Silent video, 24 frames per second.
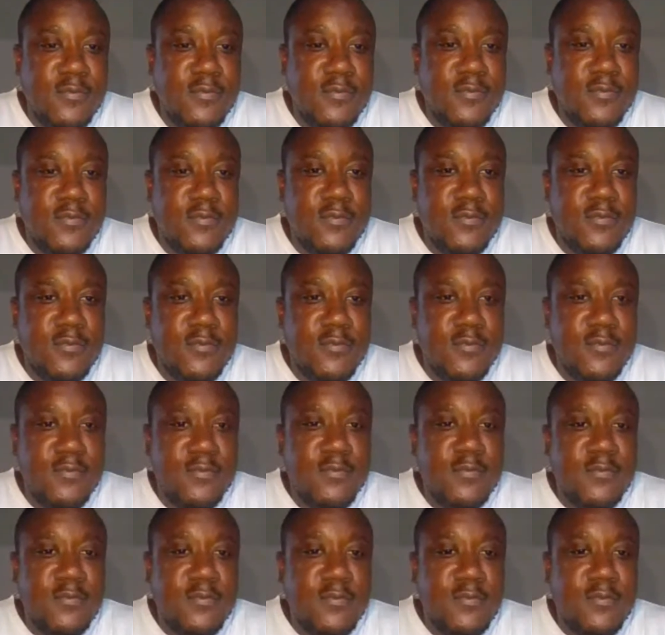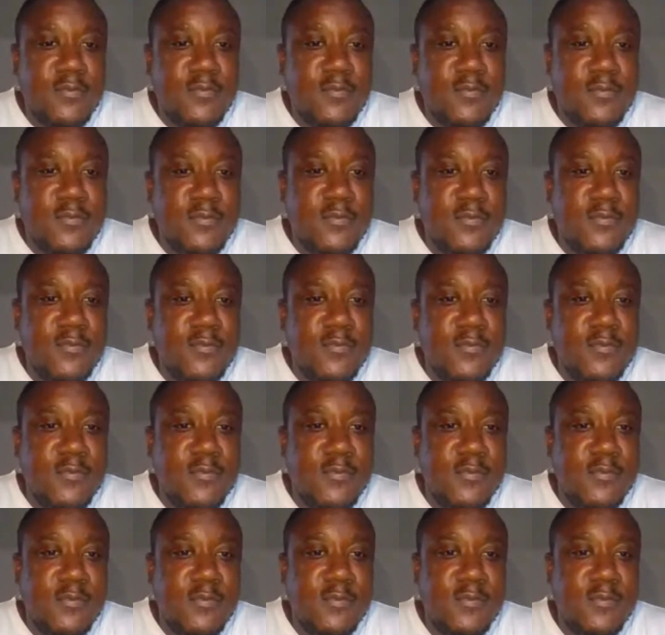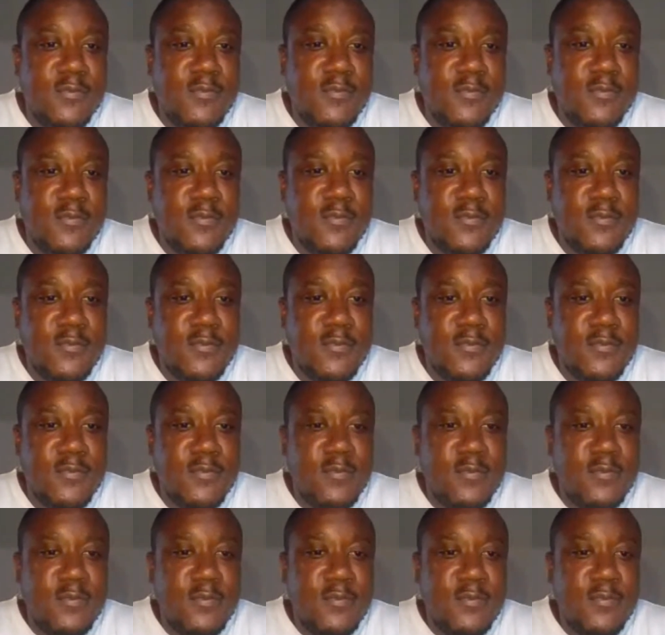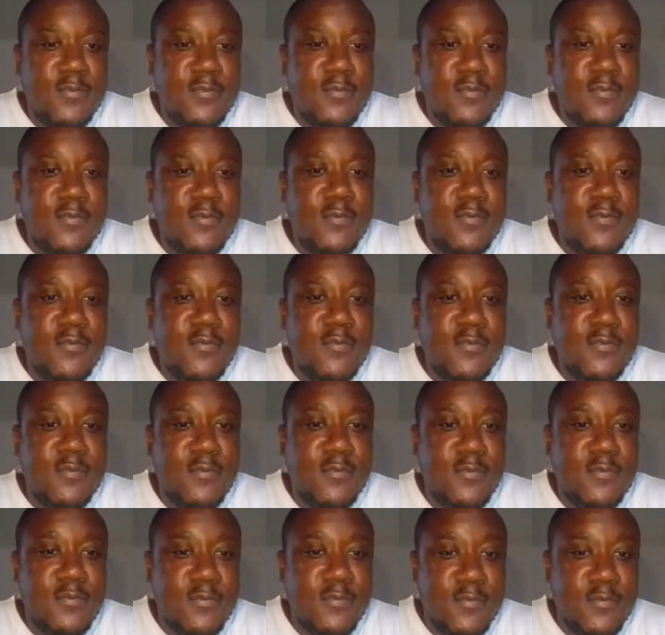No words are spoken by the person on screen.